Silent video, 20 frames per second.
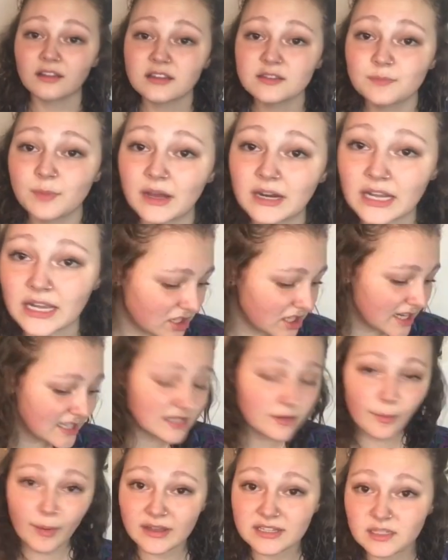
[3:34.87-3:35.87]
this bunny, she has
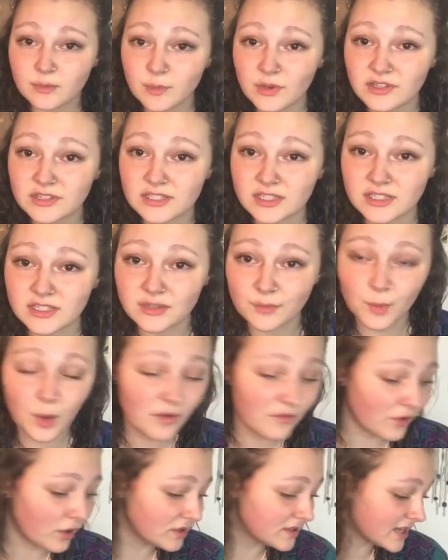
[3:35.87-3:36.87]
the best immune system
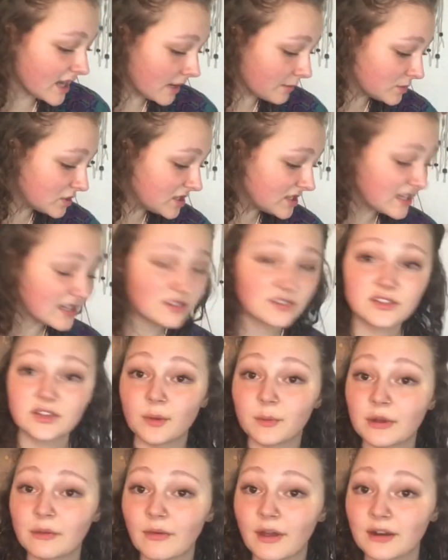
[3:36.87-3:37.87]
of all time. She's eaten so
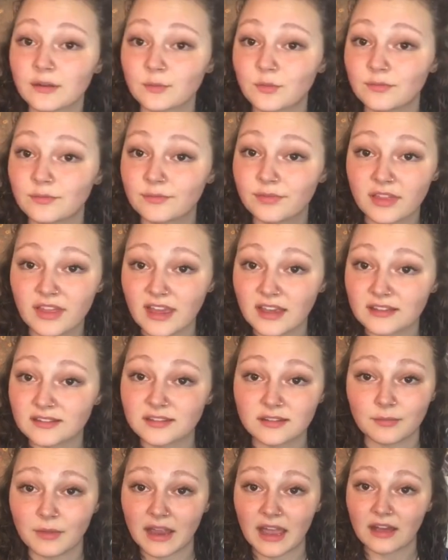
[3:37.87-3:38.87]
many random things
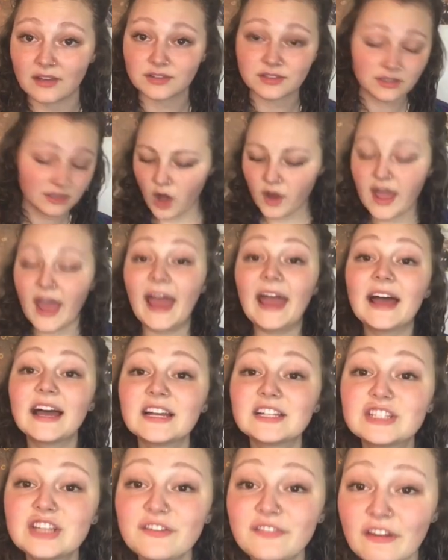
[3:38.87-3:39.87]
in my house. Okay,
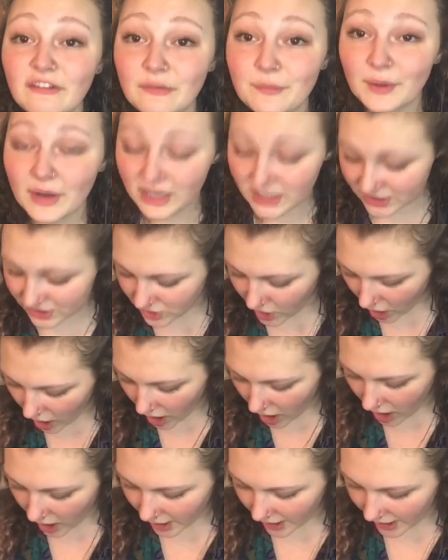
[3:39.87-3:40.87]
two favorite books are